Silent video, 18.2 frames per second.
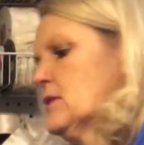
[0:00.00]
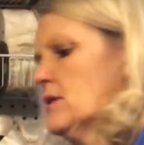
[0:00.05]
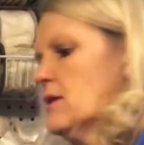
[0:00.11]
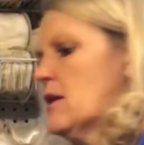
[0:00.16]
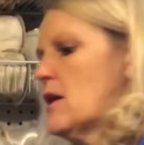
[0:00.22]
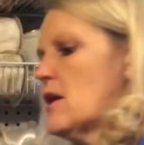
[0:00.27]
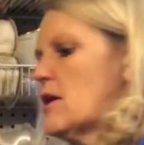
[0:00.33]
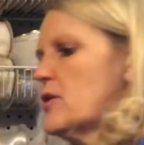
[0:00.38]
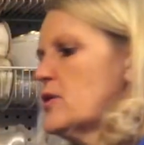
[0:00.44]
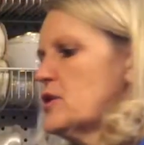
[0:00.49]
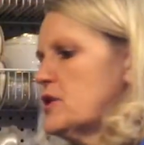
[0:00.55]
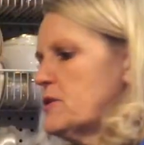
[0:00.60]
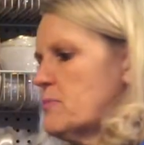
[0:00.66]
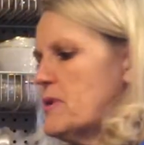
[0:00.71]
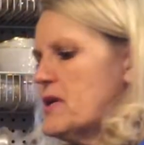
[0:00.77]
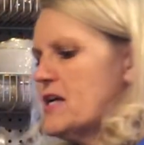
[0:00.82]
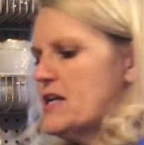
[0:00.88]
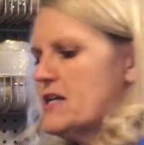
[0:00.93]
Oh, these
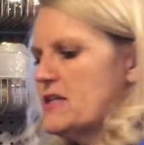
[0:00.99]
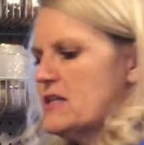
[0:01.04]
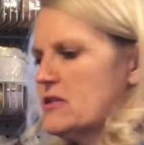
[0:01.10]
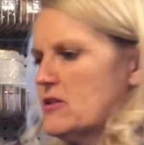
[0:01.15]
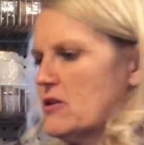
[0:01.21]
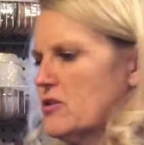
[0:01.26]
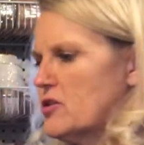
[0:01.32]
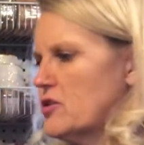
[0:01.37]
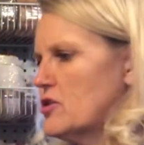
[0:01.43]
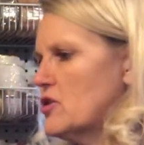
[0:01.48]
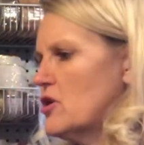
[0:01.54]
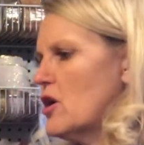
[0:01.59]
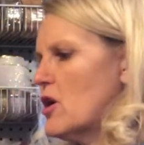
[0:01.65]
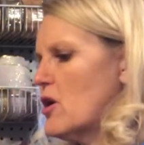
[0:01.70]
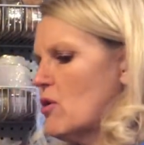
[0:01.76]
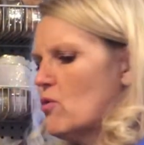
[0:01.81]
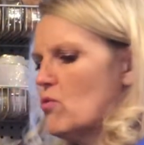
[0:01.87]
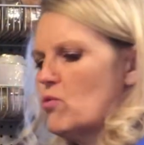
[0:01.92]
peonies look
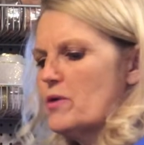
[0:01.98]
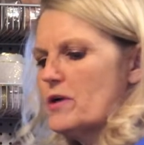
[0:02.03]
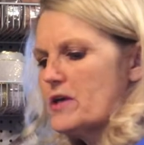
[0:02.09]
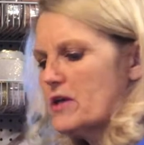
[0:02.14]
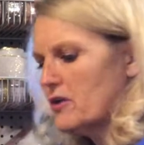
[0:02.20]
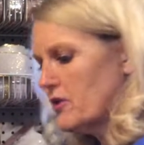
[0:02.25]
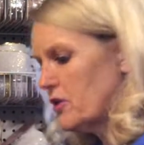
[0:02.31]
so real.